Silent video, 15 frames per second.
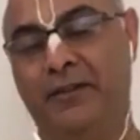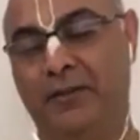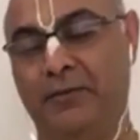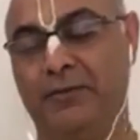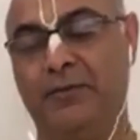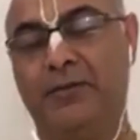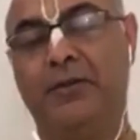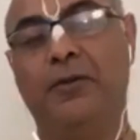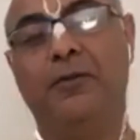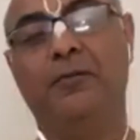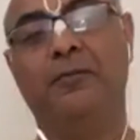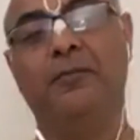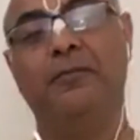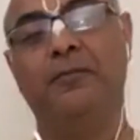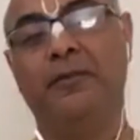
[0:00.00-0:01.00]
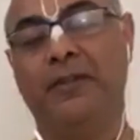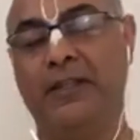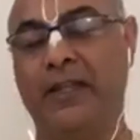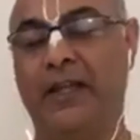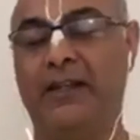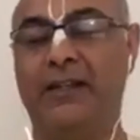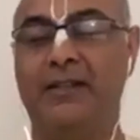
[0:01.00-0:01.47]
So
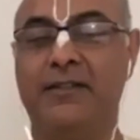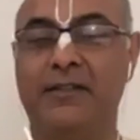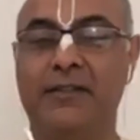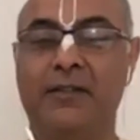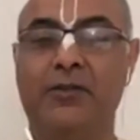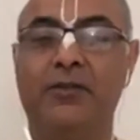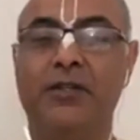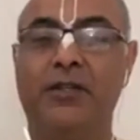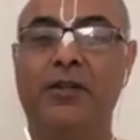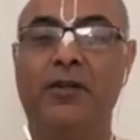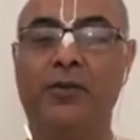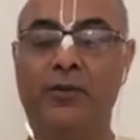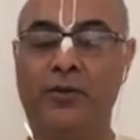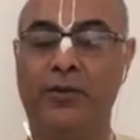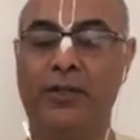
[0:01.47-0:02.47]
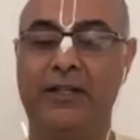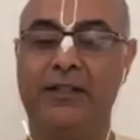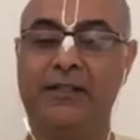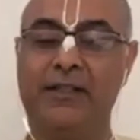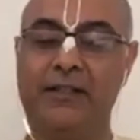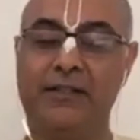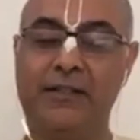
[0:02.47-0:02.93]
those are the
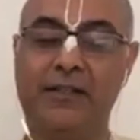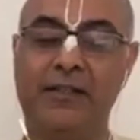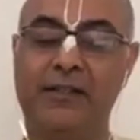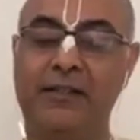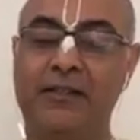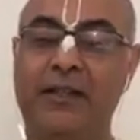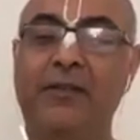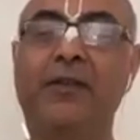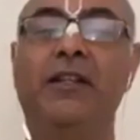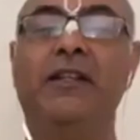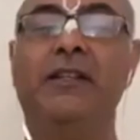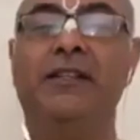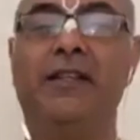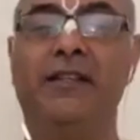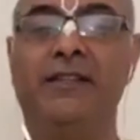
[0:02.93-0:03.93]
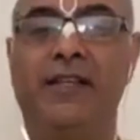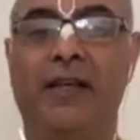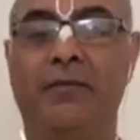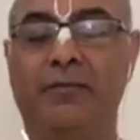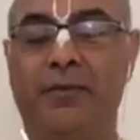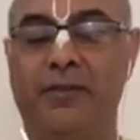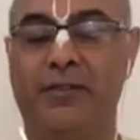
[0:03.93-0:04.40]
glories. Yet she is giving these
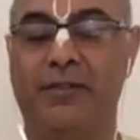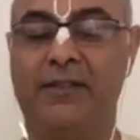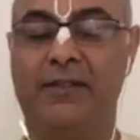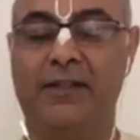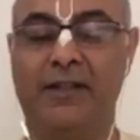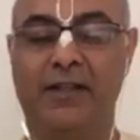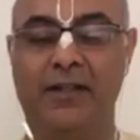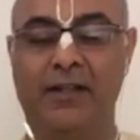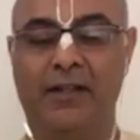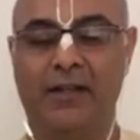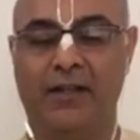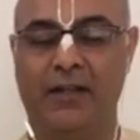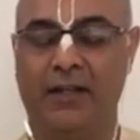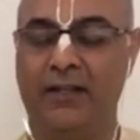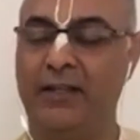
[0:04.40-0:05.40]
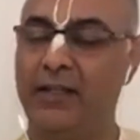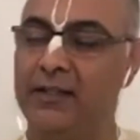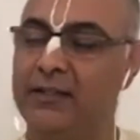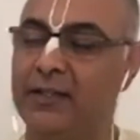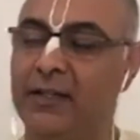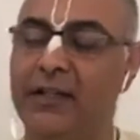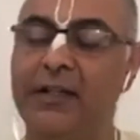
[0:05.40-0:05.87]
examples. And then
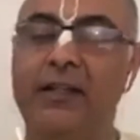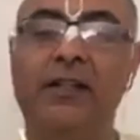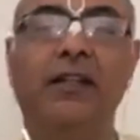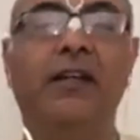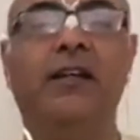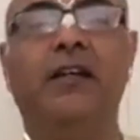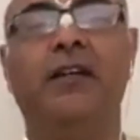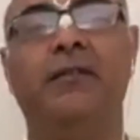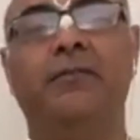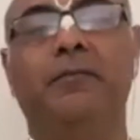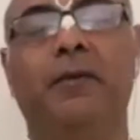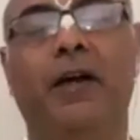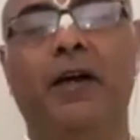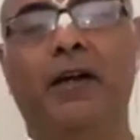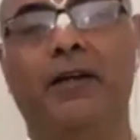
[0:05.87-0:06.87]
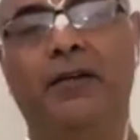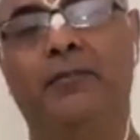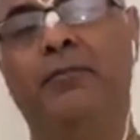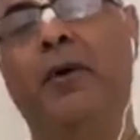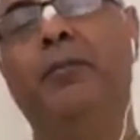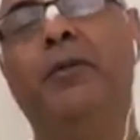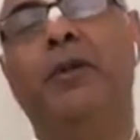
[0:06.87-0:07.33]
suddenly the
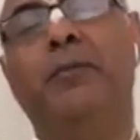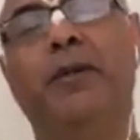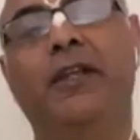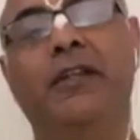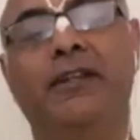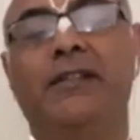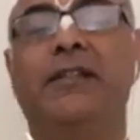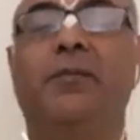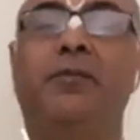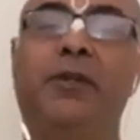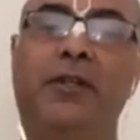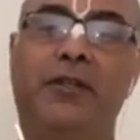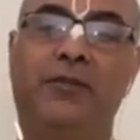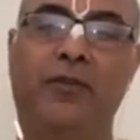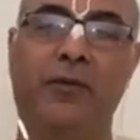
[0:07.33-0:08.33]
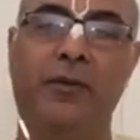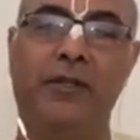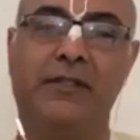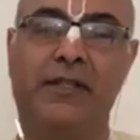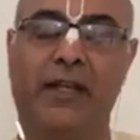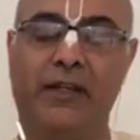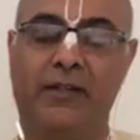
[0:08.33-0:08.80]
bumblebee disappears from her
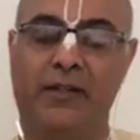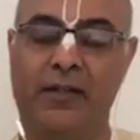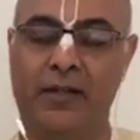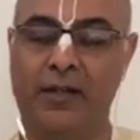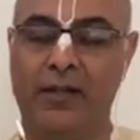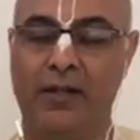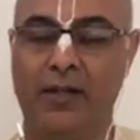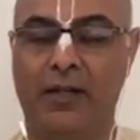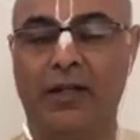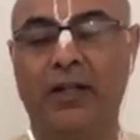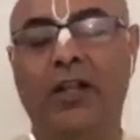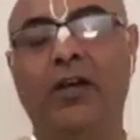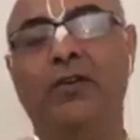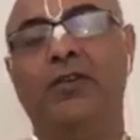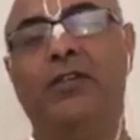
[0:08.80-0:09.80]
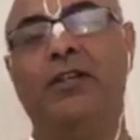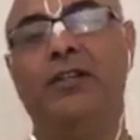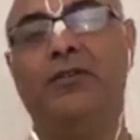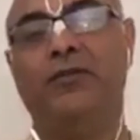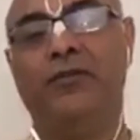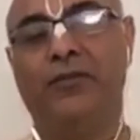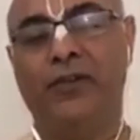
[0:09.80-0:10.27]
sight. And now she
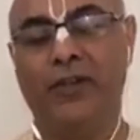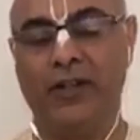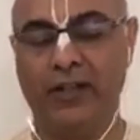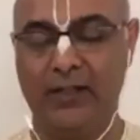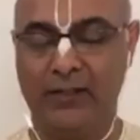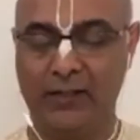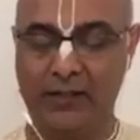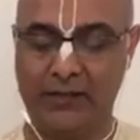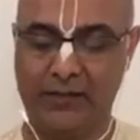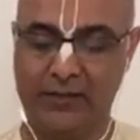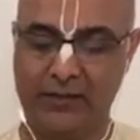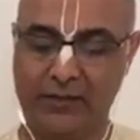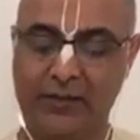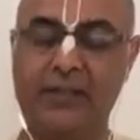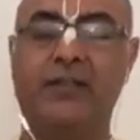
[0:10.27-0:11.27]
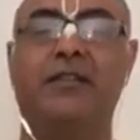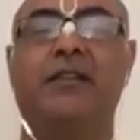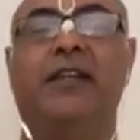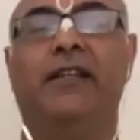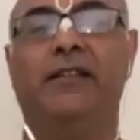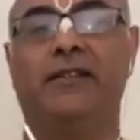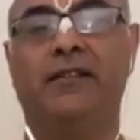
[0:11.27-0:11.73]
is feeling this
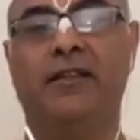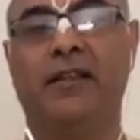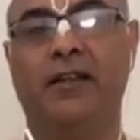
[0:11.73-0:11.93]
distress.